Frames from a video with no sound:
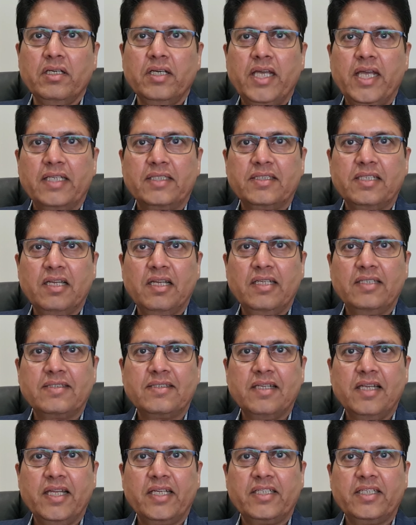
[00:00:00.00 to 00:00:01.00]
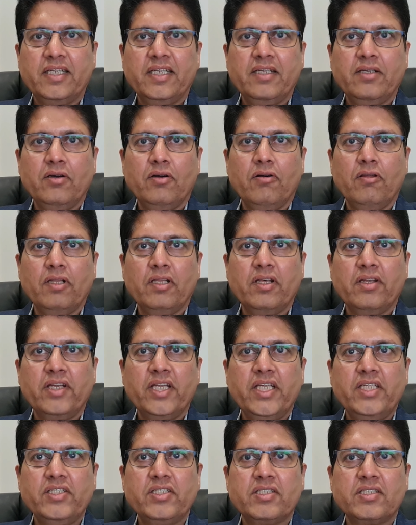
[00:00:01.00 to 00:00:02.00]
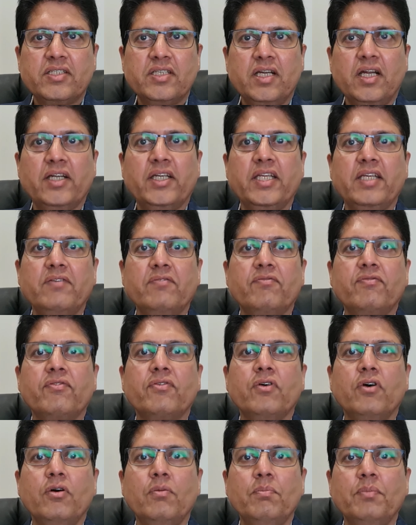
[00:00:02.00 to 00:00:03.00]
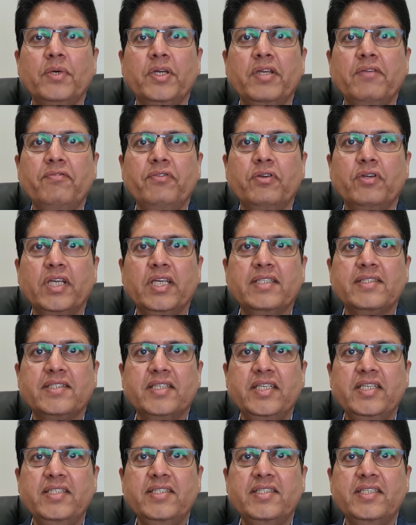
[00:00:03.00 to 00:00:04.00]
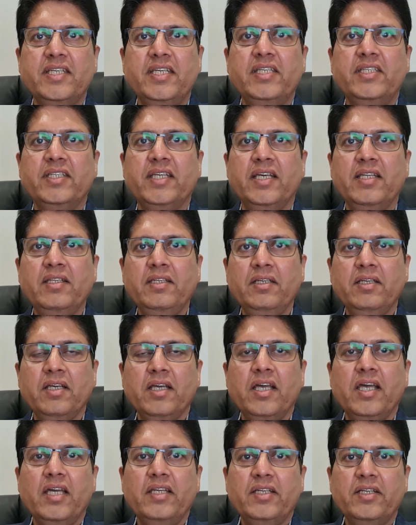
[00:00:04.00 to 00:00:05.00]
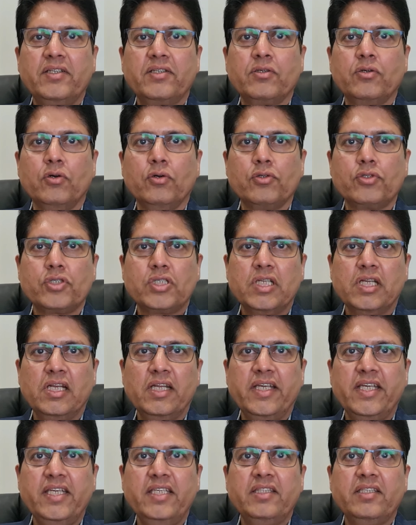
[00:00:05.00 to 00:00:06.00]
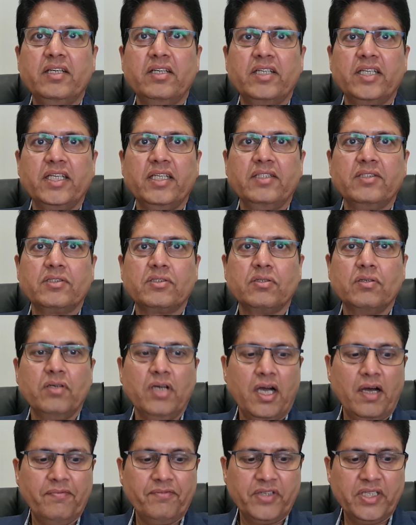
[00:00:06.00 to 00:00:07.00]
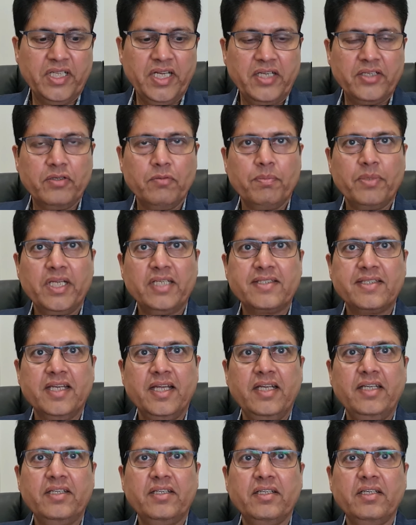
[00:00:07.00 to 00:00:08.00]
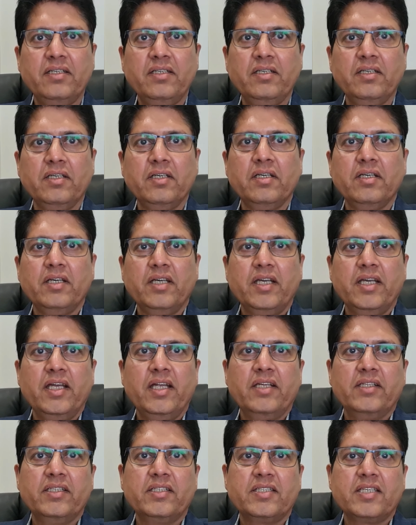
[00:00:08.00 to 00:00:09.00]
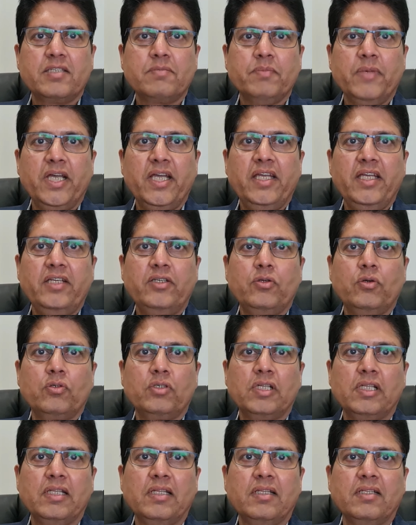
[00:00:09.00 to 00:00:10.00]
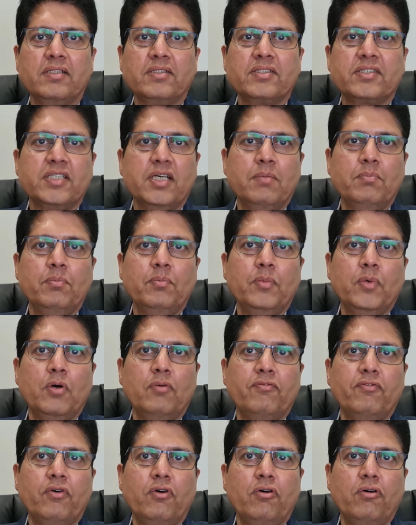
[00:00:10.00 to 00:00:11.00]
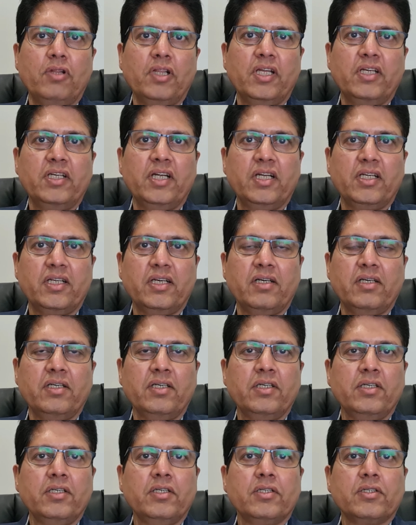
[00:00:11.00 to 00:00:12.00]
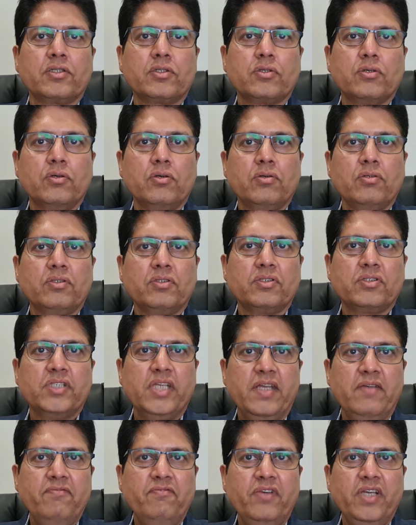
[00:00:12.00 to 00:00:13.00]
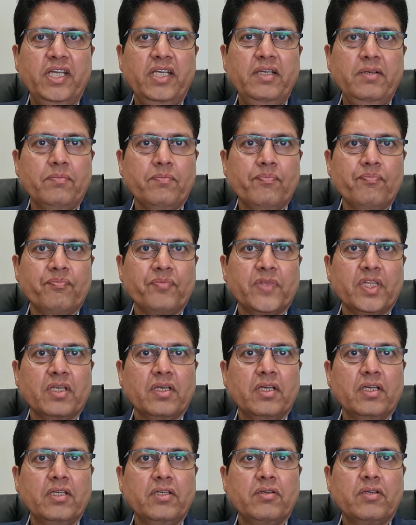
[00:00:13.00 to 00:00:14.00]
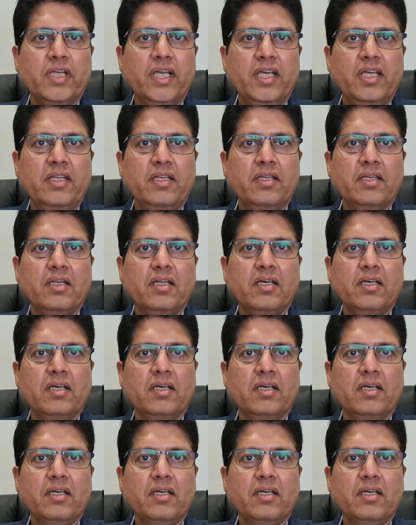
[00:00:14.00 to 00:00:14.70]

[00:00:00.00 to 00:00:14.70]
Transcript: Excel is selecting all the range starting from, if you can see, C10 and it goes till E13. So after that you press enter and this is my total sum of all the data. So same way you can